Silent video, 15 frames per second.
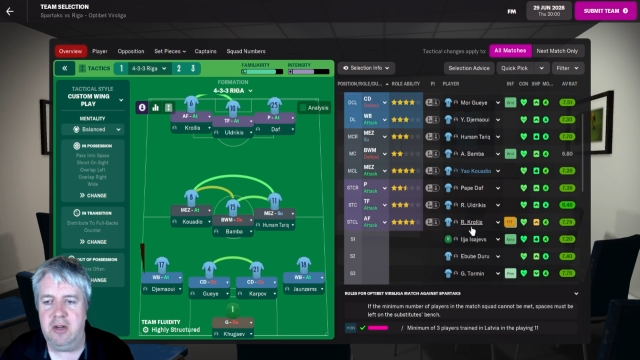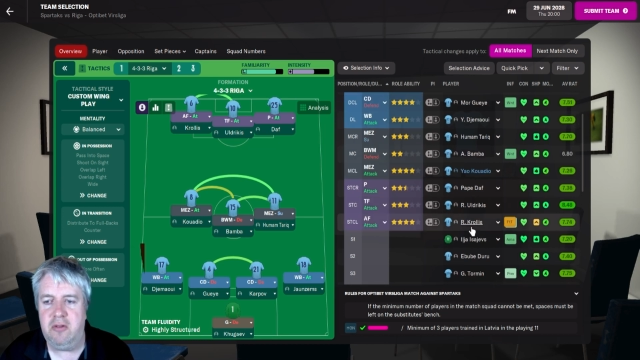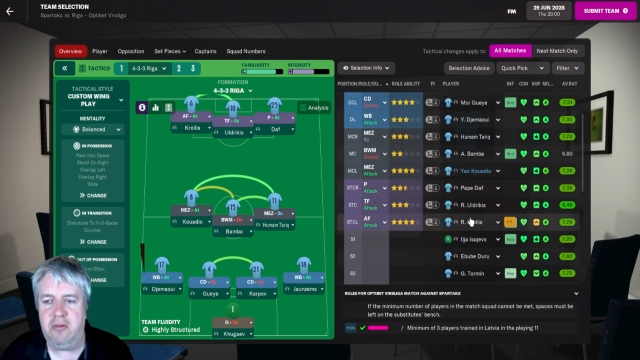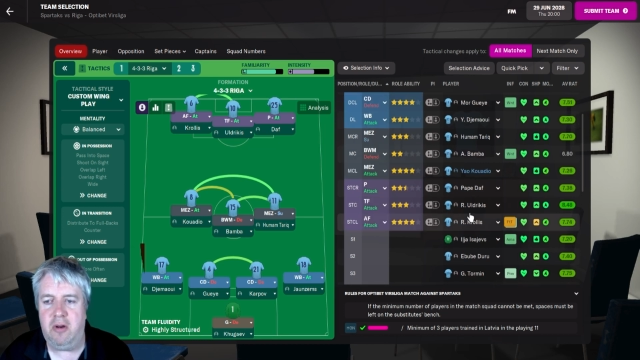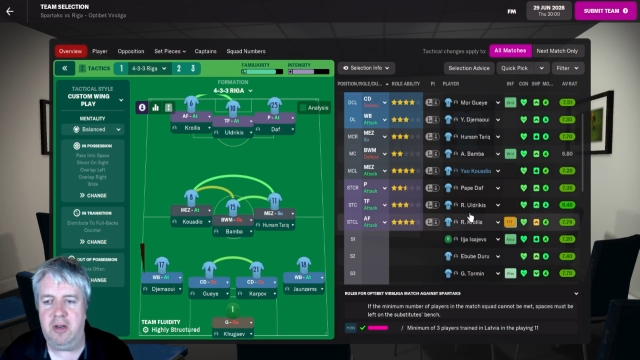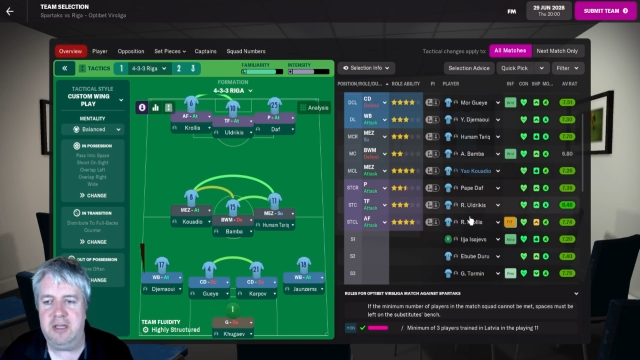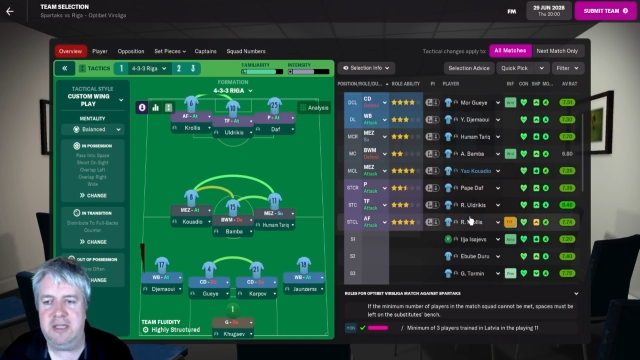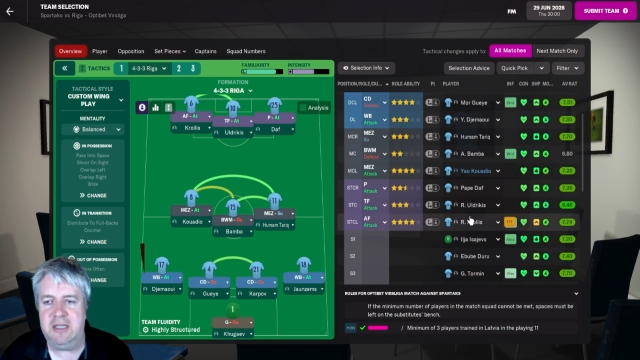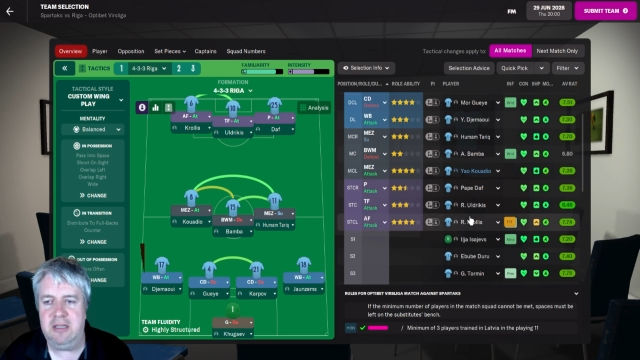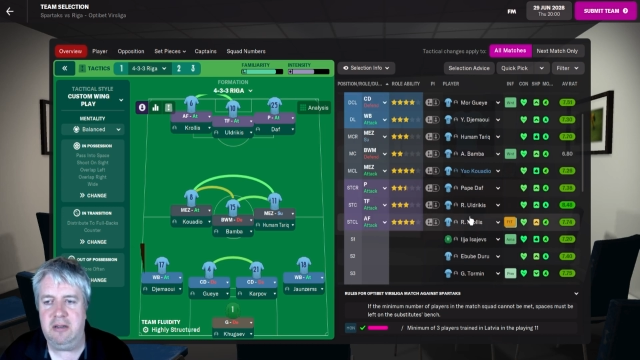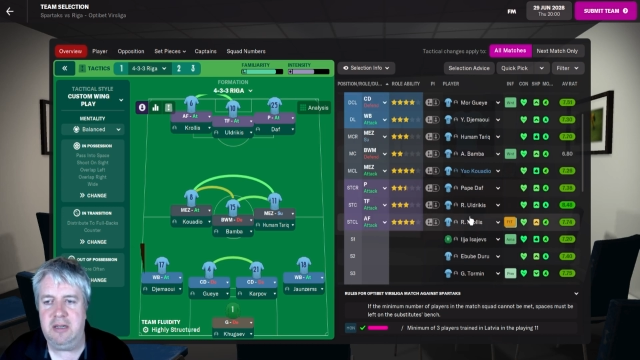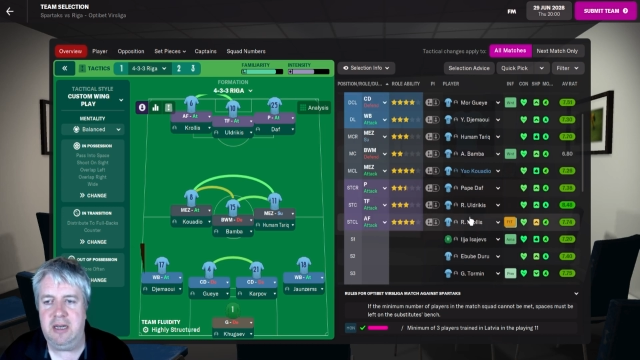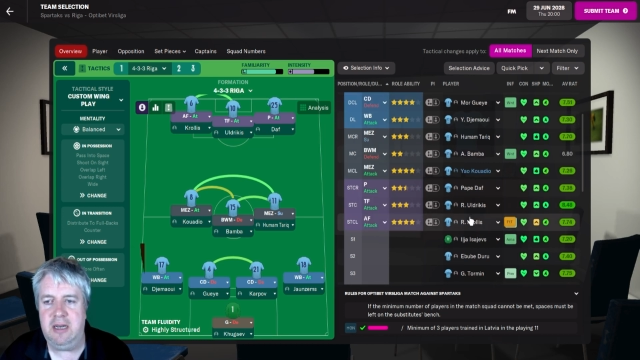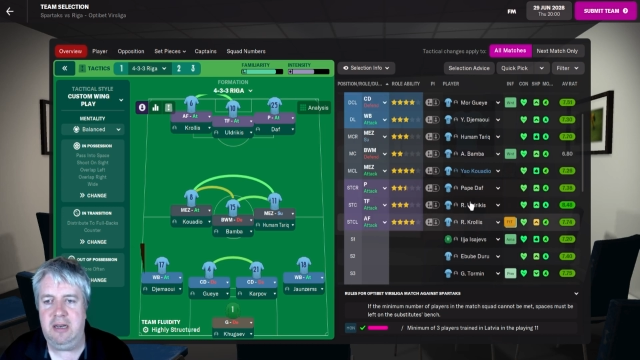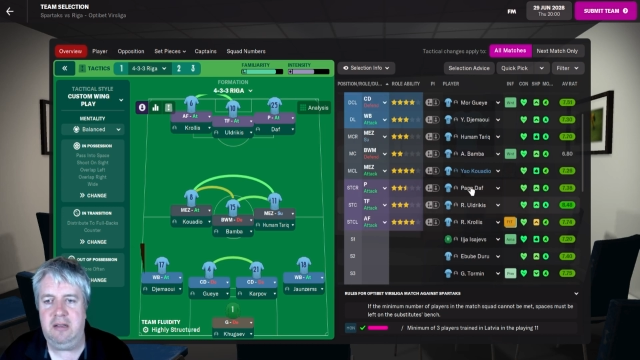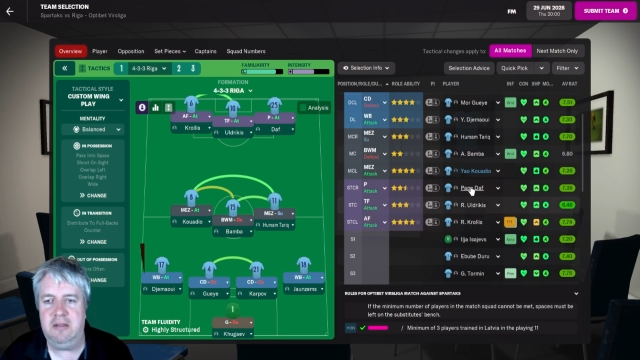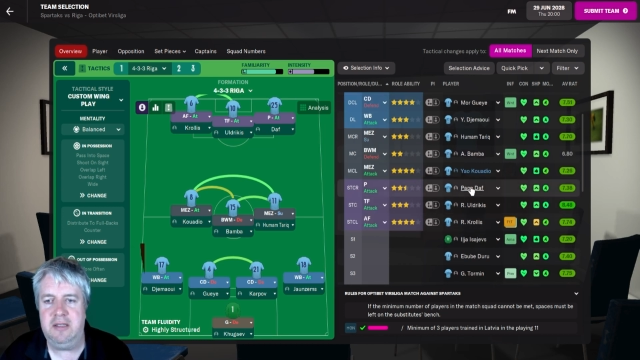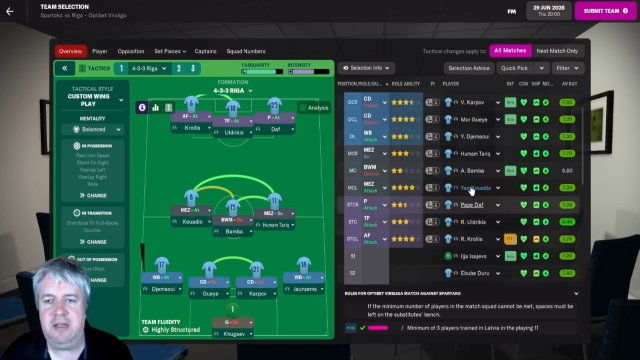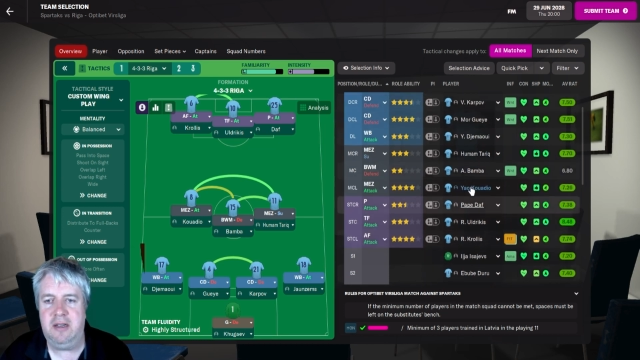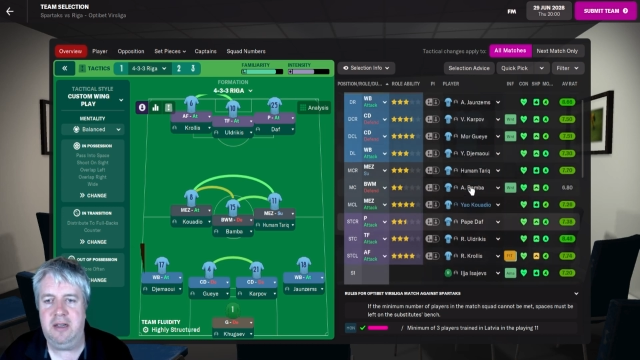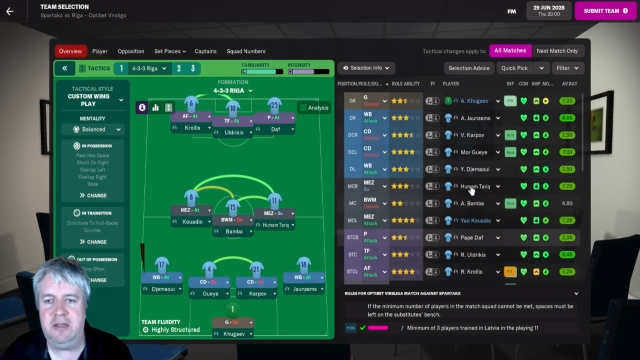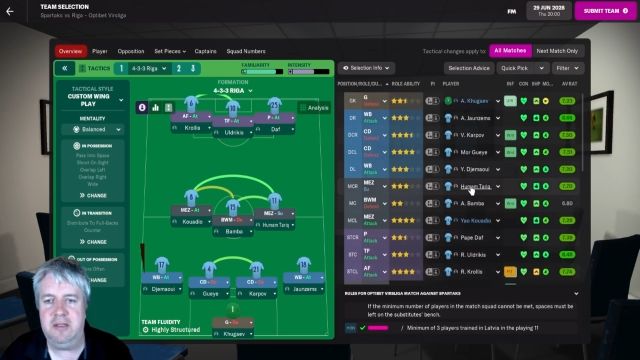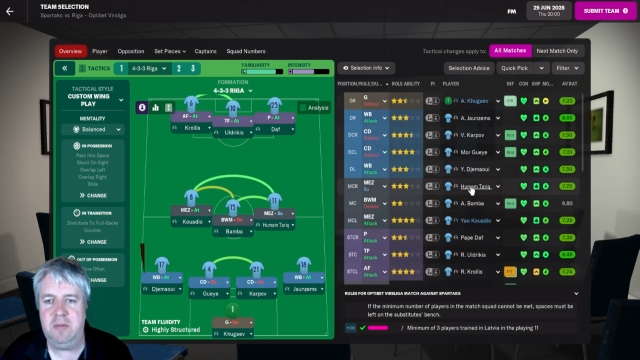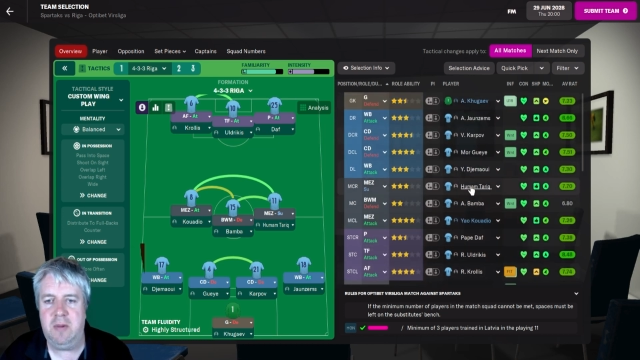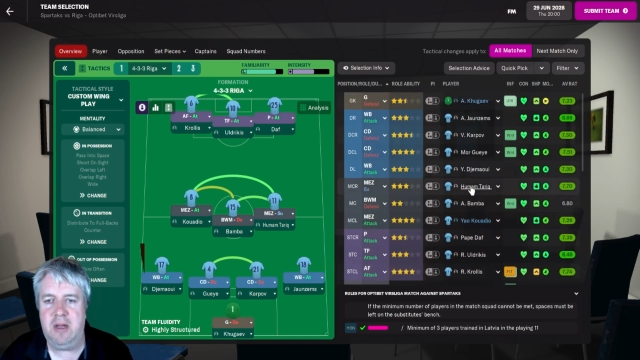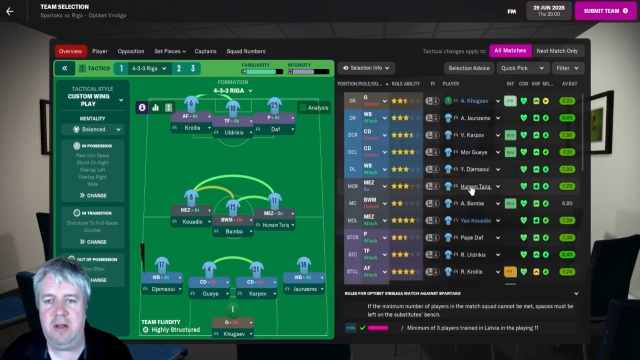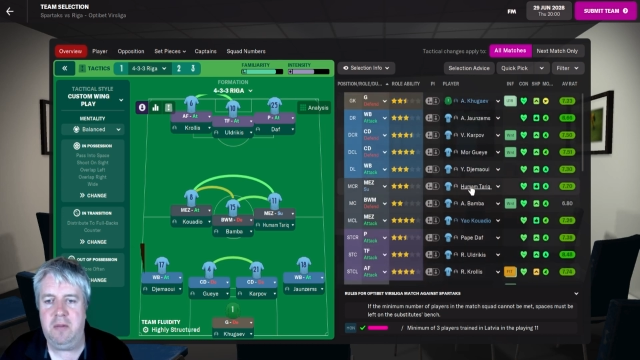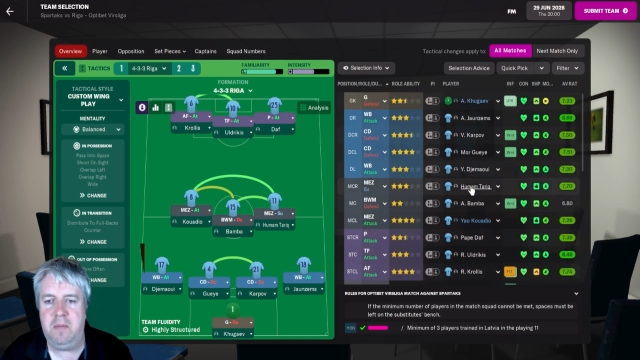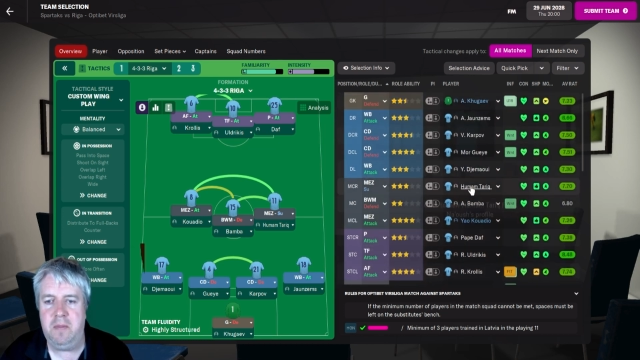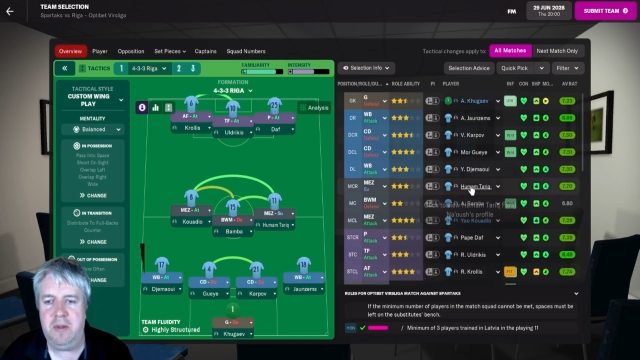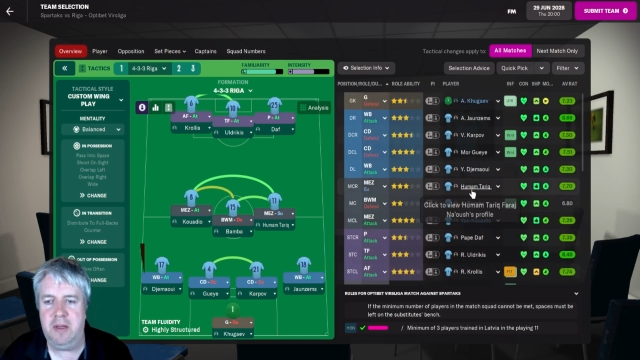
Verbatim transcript: Krolis is looking a little tired as well,